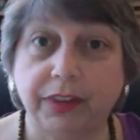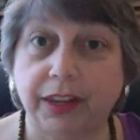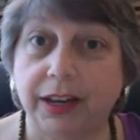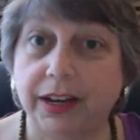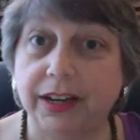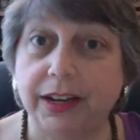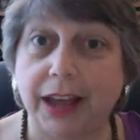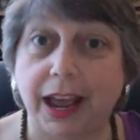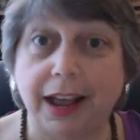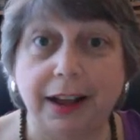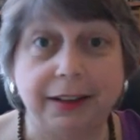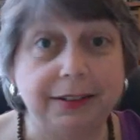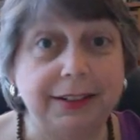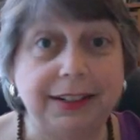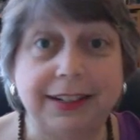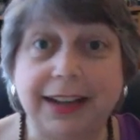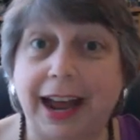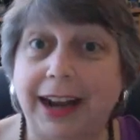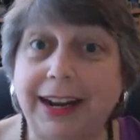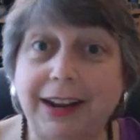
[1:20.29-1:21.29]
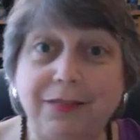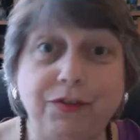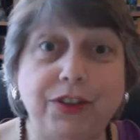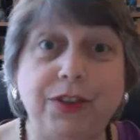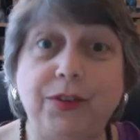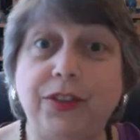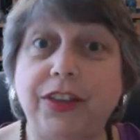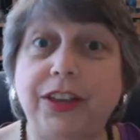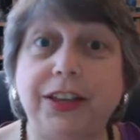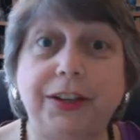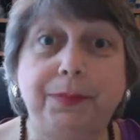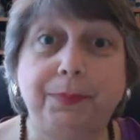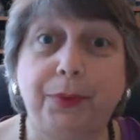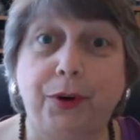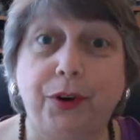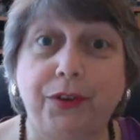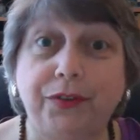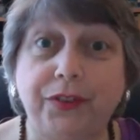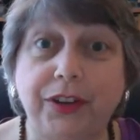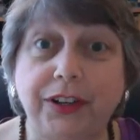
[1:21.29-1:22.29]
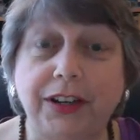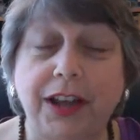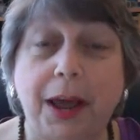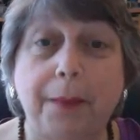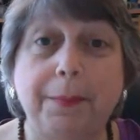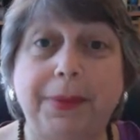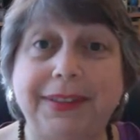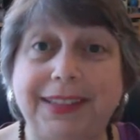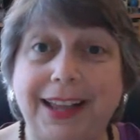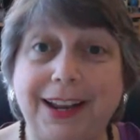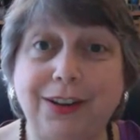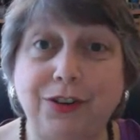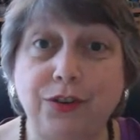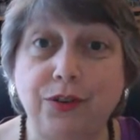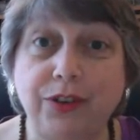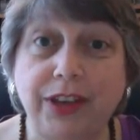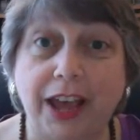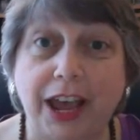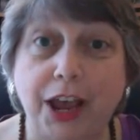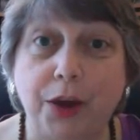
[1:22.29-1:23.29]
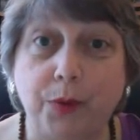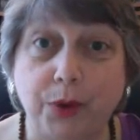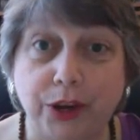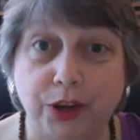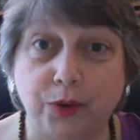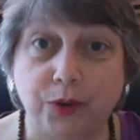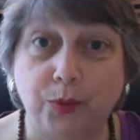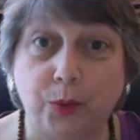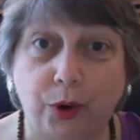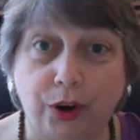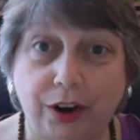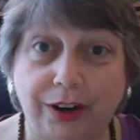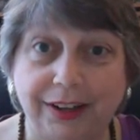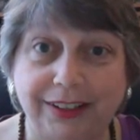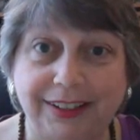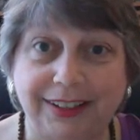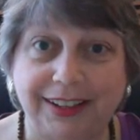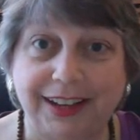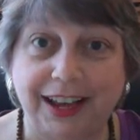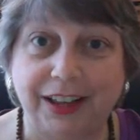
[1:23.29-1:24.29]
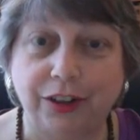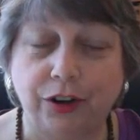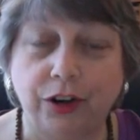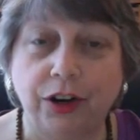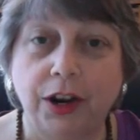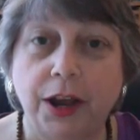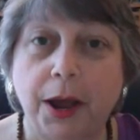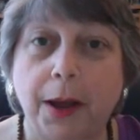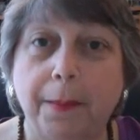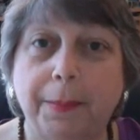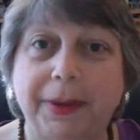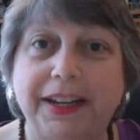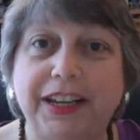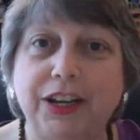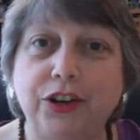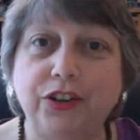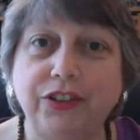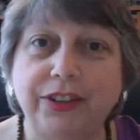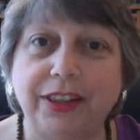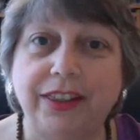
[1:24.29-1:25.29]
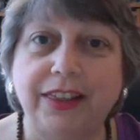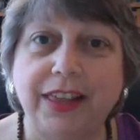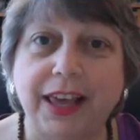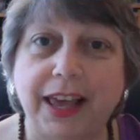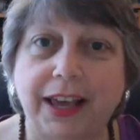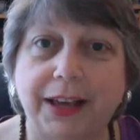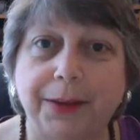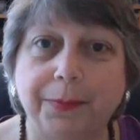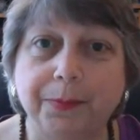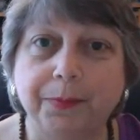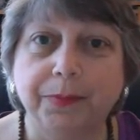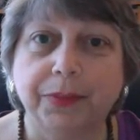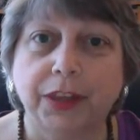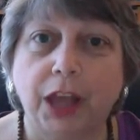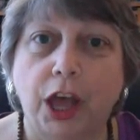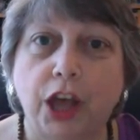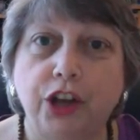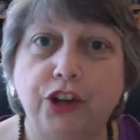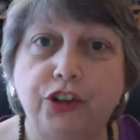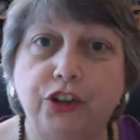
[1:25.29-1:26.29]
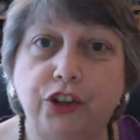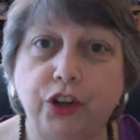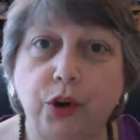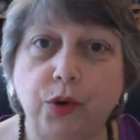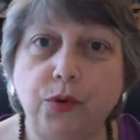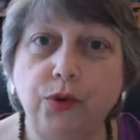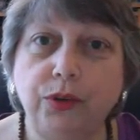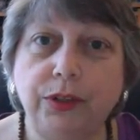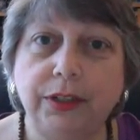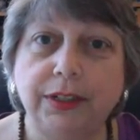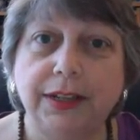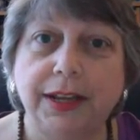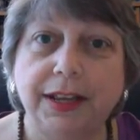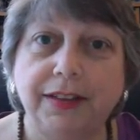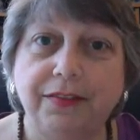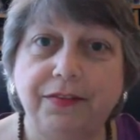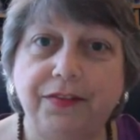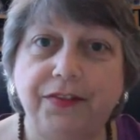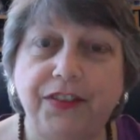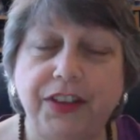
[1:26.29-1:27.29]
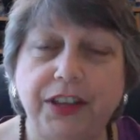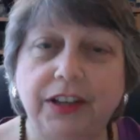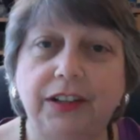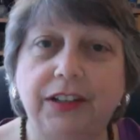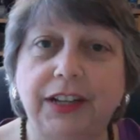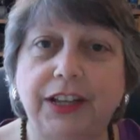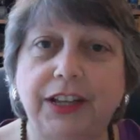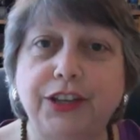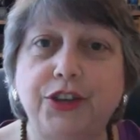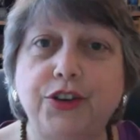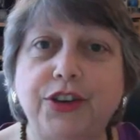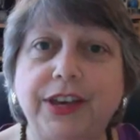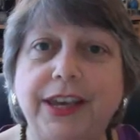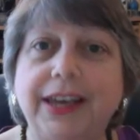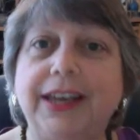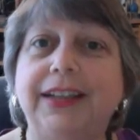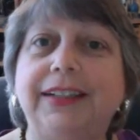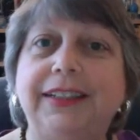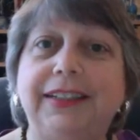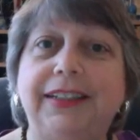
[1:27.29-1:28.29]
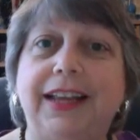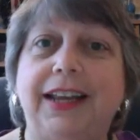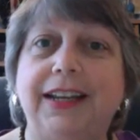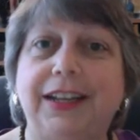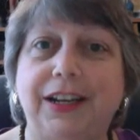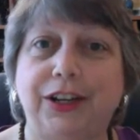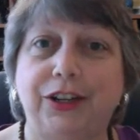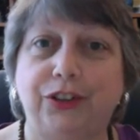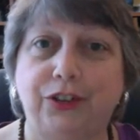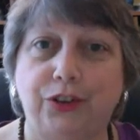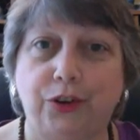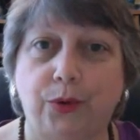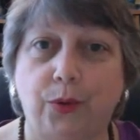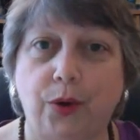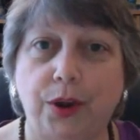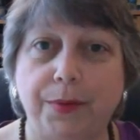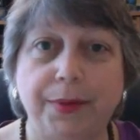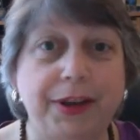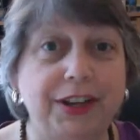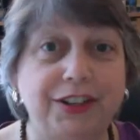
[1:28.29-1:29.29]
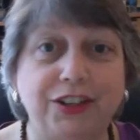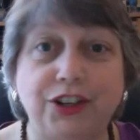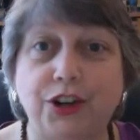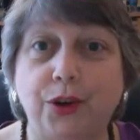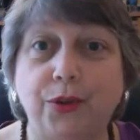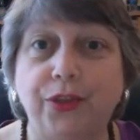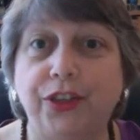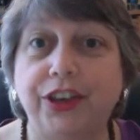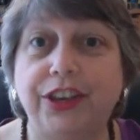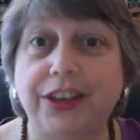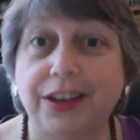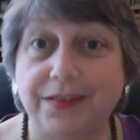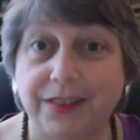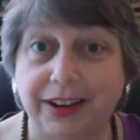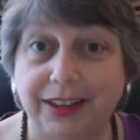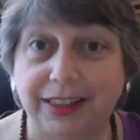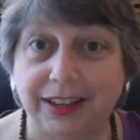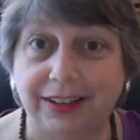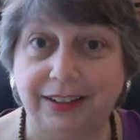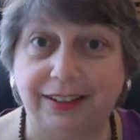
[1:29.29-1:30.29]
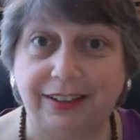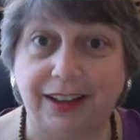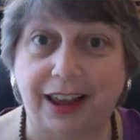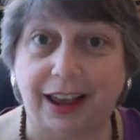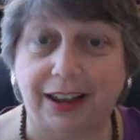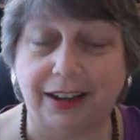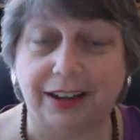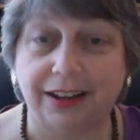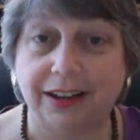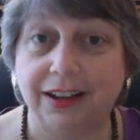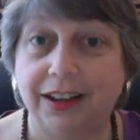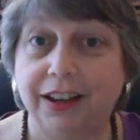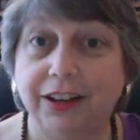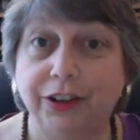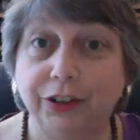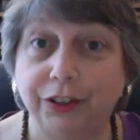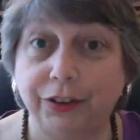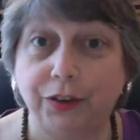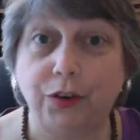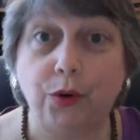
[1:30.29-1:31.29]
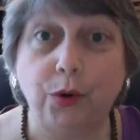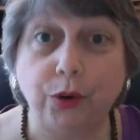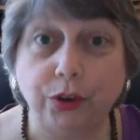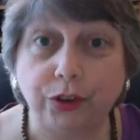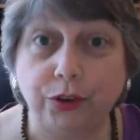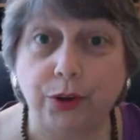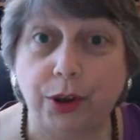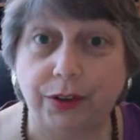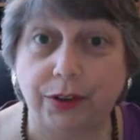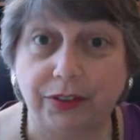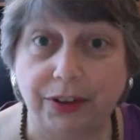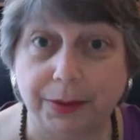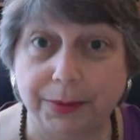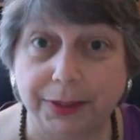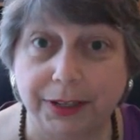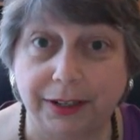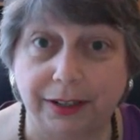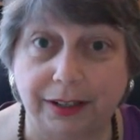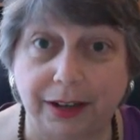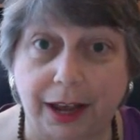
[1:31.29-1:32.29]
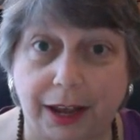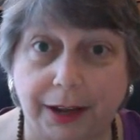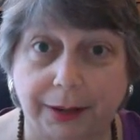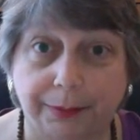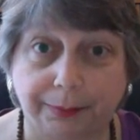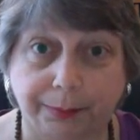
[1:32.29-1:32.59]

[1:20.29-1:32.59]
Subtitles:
Not everything is perfect, but that's okay. We can work on it together. But here's the thing. Don't feel like you can't send in a story because you don't think you have anything to say. Because of course you have something to say.